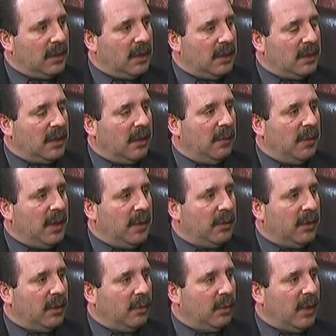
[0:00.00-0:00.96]
tell
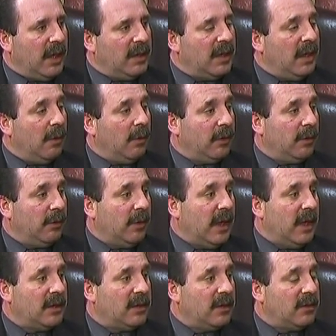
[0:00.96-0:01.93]
people to write down what their
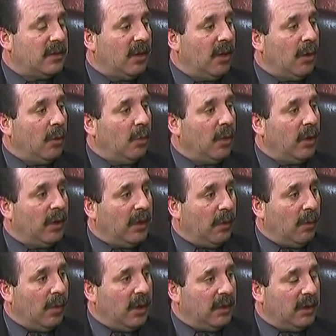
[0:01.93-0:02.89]
assets are, where
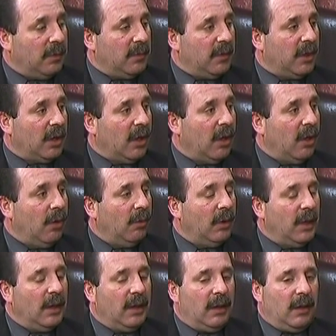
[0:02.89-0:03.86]
they want them to
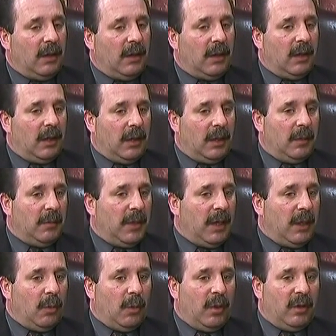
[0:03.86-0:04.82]
go.
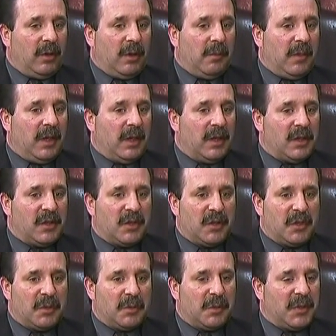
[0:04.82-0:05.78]
And a will can be as
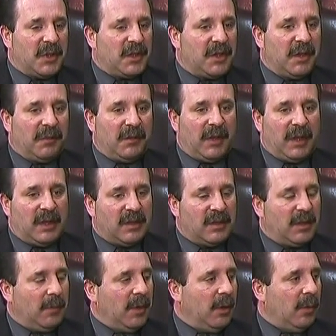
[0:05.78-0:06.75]
specific as
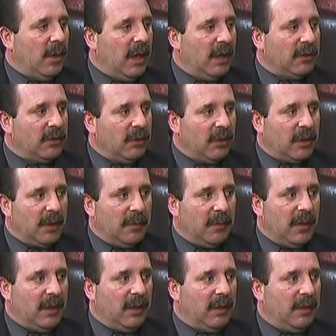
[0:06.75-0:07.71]
somebody wants, or it
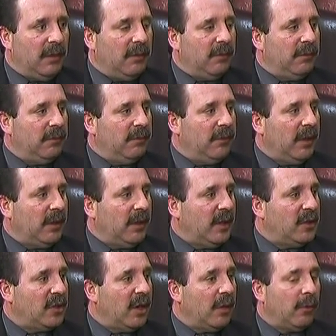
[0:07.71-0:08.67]
can be
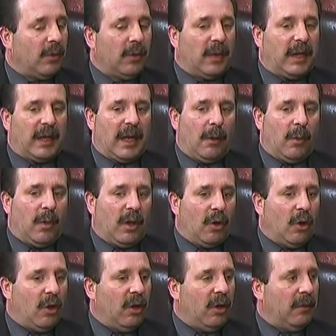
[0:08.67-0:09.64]
fairly general, like I
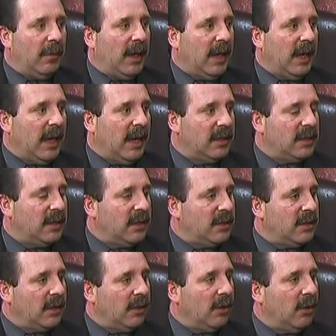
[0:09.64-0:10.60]
want all my
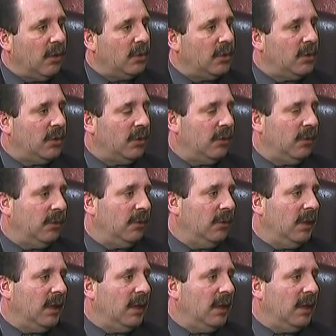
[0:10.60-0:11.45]
assets to go to,